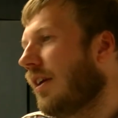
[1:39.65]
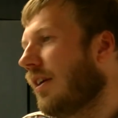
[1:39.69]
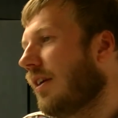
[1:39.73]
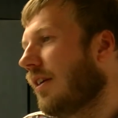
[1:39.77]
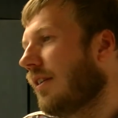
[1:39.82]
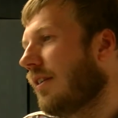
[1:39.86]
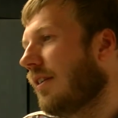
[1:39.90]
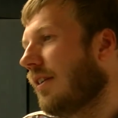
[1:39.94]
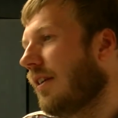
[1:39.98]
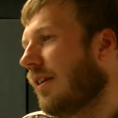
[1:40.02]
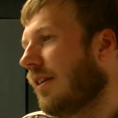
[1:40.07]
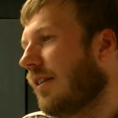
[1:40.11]

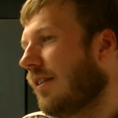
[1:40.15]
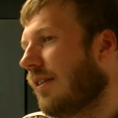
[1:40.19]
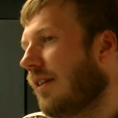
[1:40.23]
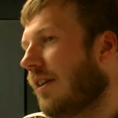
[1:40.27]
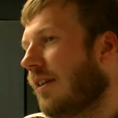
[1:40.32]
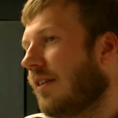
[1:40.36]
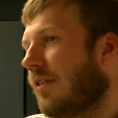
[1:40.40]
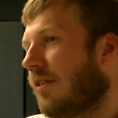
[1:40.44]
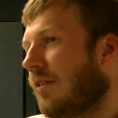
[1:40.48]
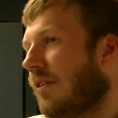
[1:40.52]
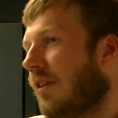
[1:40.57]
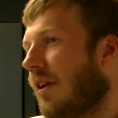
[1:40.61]
and
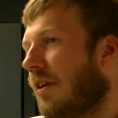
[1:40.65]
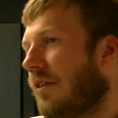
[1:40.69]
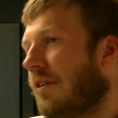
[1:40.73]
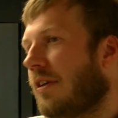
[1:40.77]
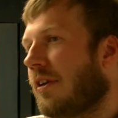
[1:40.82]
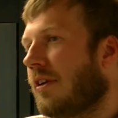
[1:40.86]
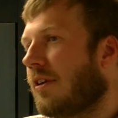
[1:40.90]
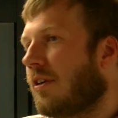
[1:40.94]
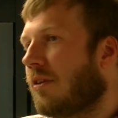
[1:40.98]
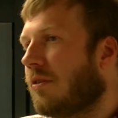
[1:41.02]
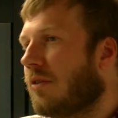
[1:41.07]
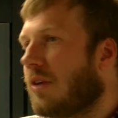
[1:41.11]
then I
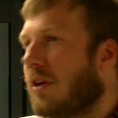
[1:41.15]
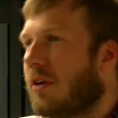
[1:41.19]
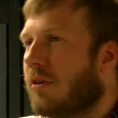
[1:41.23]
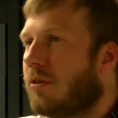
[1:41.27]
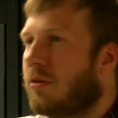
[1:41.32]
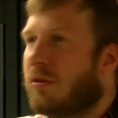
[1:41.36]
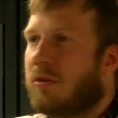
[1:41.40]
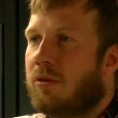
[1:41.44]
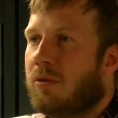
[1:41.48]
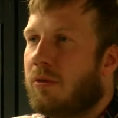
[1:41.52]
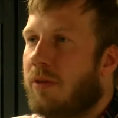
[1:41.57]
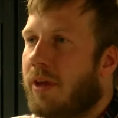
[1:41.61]
think you cannot
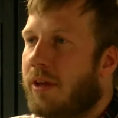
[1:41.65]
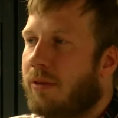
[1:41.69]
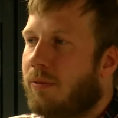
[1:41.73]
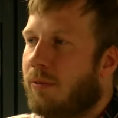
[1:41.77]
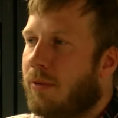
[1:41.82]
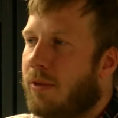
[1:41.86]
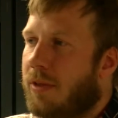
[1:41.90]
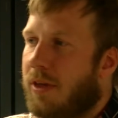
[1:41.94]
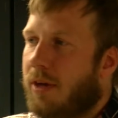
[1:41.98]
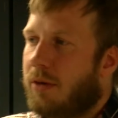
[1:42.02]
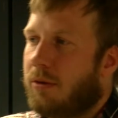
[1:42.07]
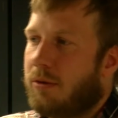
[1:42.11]
do that
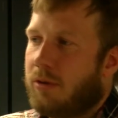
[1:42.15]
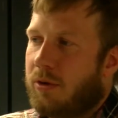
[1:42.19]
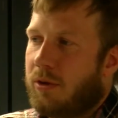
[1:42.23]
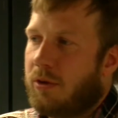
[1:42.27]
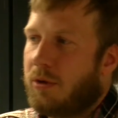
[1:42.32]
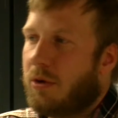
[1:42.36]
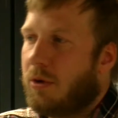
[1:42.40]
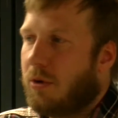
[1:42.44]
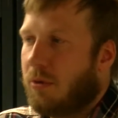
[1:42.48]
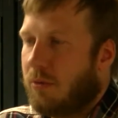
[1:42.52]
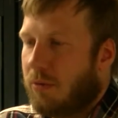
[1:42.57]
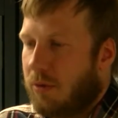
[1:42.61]
without,
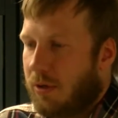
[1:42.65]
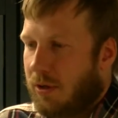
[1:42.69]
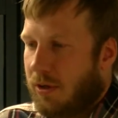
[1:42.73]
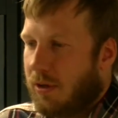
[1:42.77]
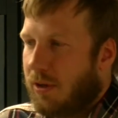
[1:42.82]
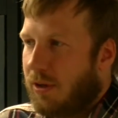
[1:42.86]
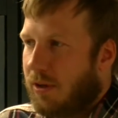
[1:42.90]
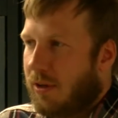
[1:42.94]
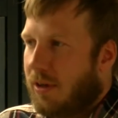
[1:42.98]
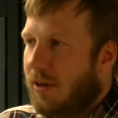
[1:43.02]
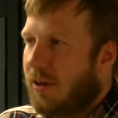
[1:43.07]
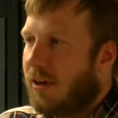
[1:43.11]

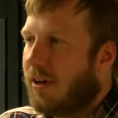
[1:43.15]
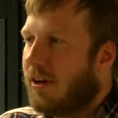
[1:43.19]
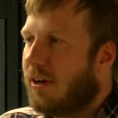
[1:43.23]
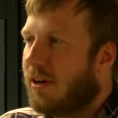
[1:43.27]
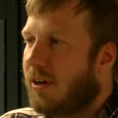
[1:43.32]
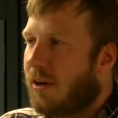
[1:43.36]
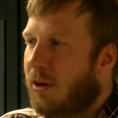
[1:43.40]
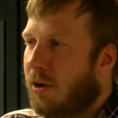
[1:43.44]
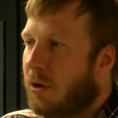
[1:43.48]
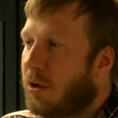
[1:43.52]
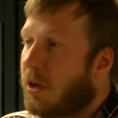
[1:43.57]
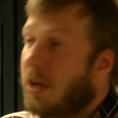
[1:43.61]

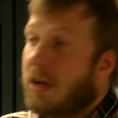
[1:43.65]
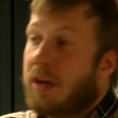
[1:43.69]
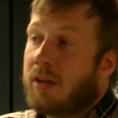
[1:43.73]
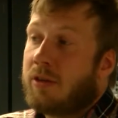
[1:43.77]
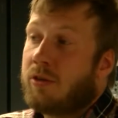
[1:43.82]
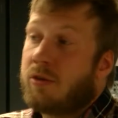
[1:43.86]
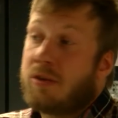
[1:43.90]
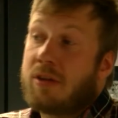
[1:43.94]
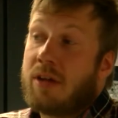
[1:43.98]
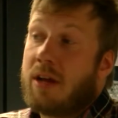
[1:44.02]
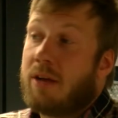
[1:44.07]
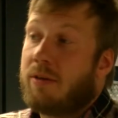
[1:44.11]
looking at
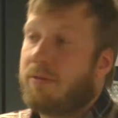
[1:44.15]
yourself.